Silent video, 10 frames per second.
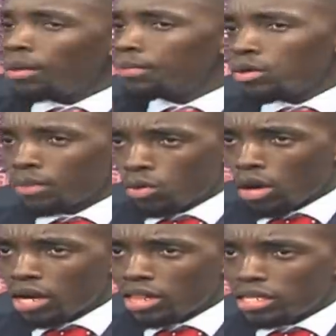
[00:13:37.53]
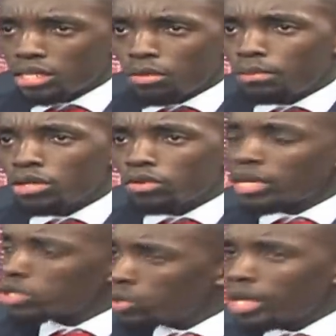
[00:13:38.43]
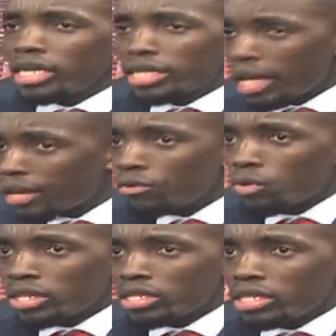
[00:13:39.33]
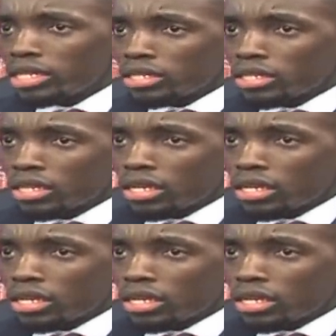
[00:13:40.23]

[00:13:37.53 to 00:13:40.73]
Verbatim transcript: pia umekuanga na the same opinion that you hate everyone she dates?